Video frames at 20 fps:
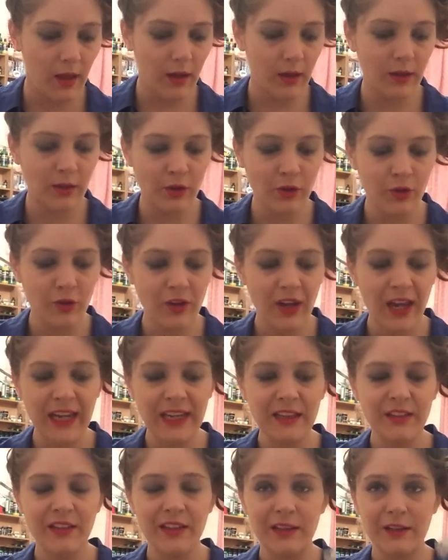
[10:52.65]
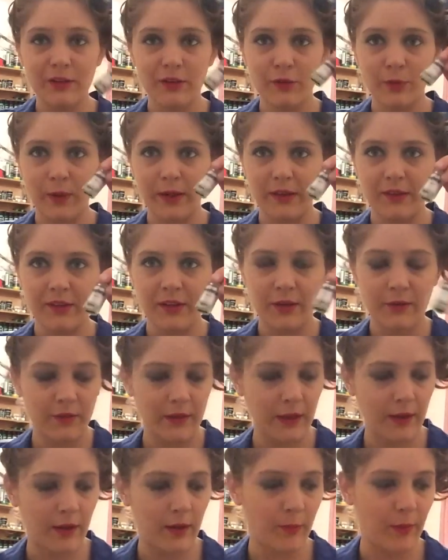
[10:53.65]
a good 18 to 20 of
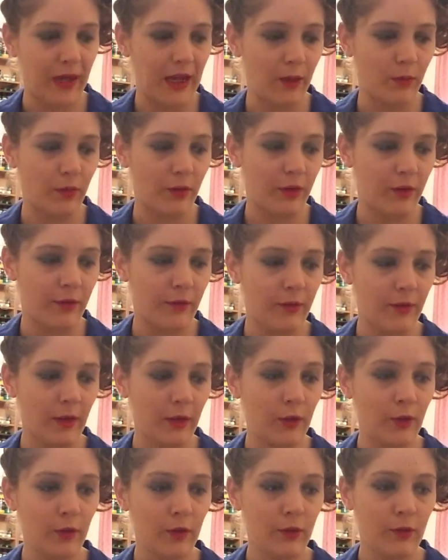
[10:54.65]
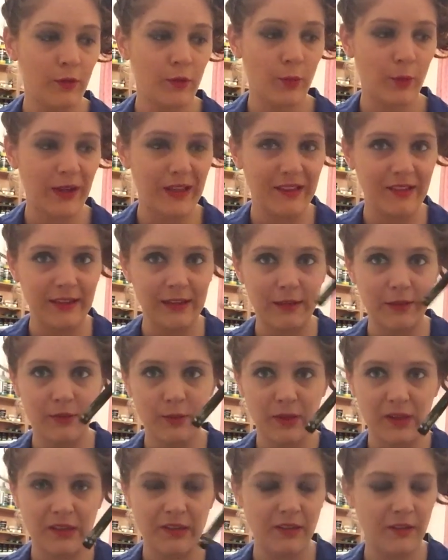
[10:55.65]
the eye powders, a good 20 to
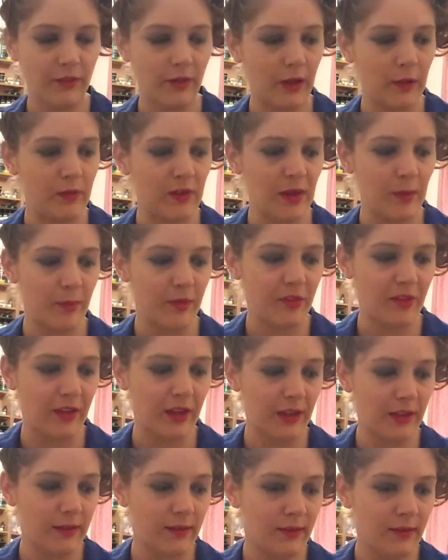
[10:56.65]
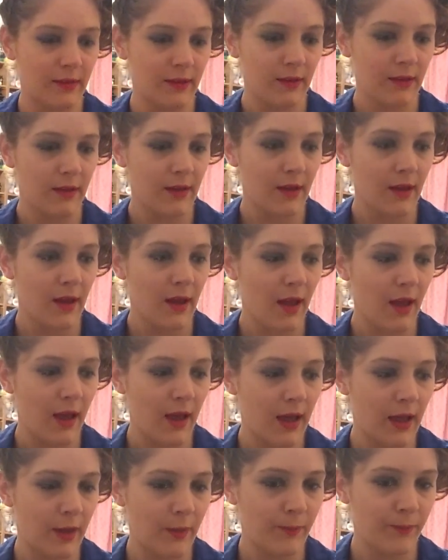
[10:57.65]
25 lipsticks.
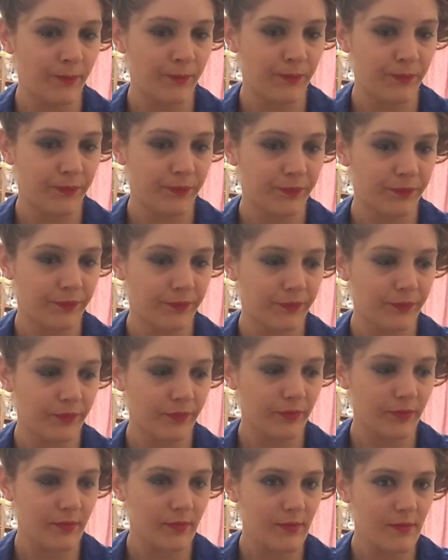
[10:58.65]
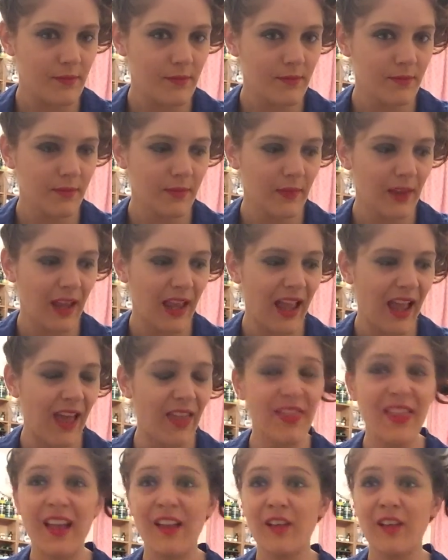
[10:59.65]
Um, and